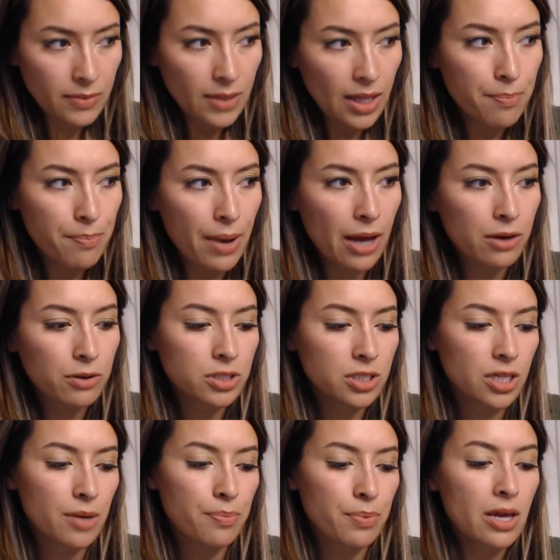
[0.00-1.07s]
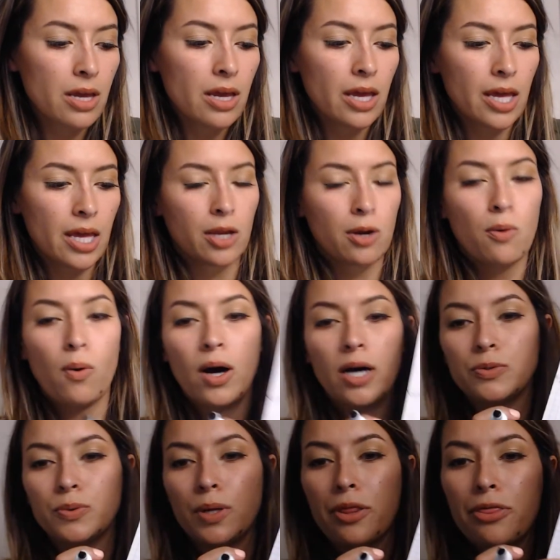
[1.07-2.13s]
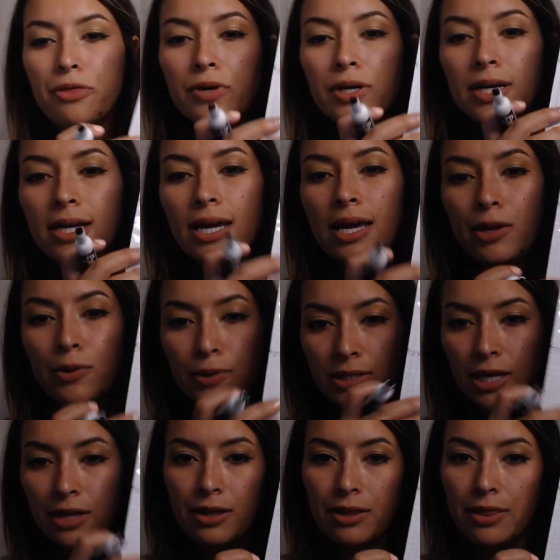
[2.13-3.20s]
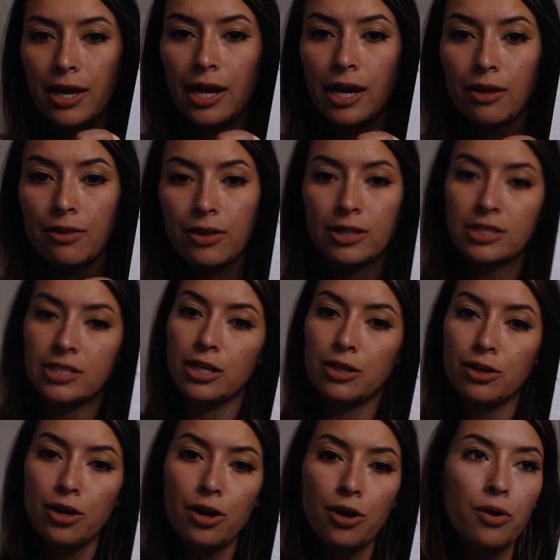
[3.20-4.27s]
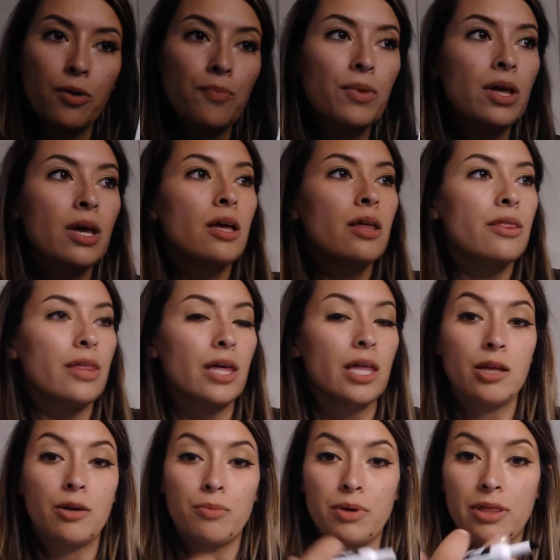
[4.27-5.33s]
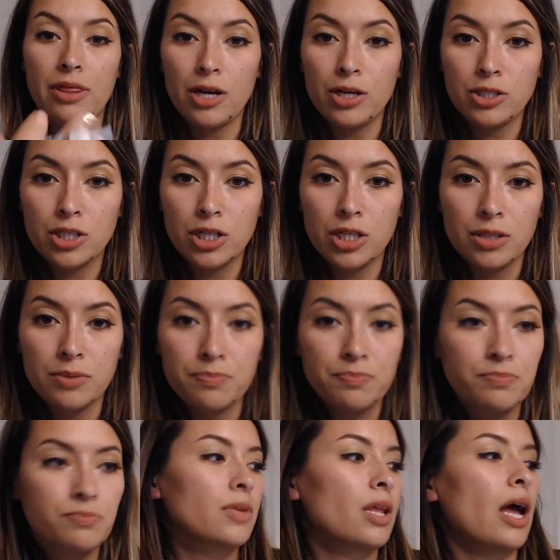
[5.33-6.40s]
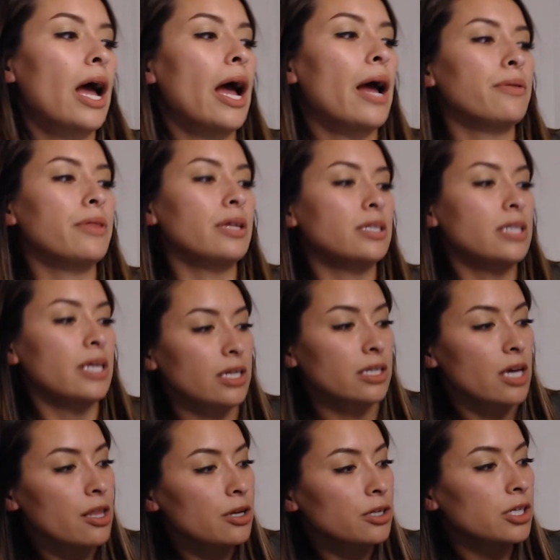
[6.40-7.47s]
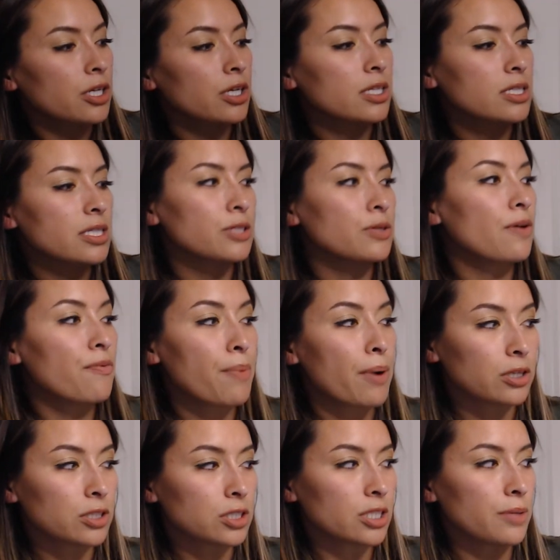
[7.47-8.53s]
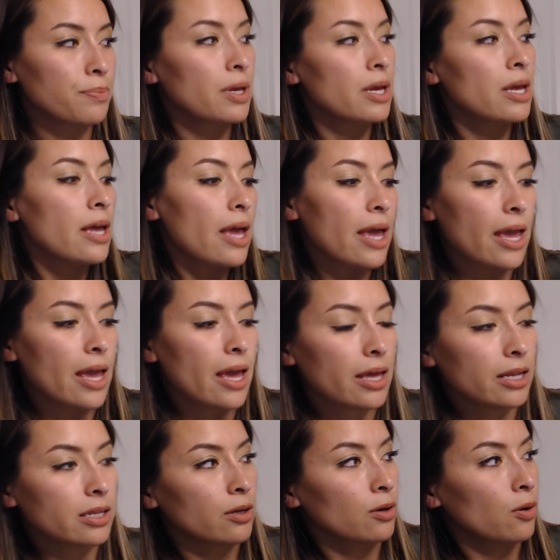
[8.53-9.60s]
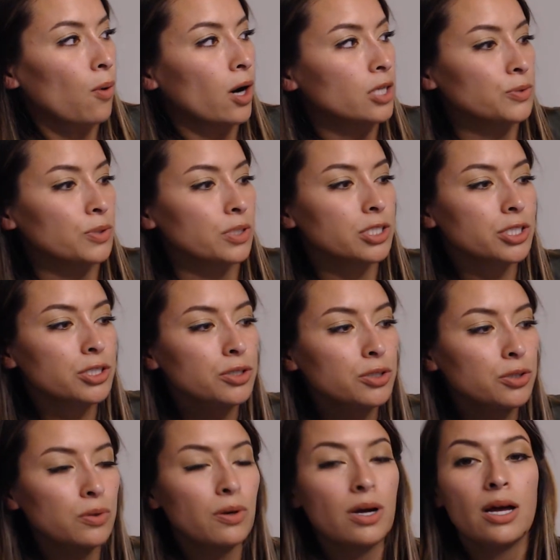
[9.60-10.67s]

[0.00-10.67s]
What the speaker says: battleship in quadrant 3, and there was nothing there, they'd say no. Then it'd be their turn. I would then take another turn and say, do you have a battleship in quadrant 2?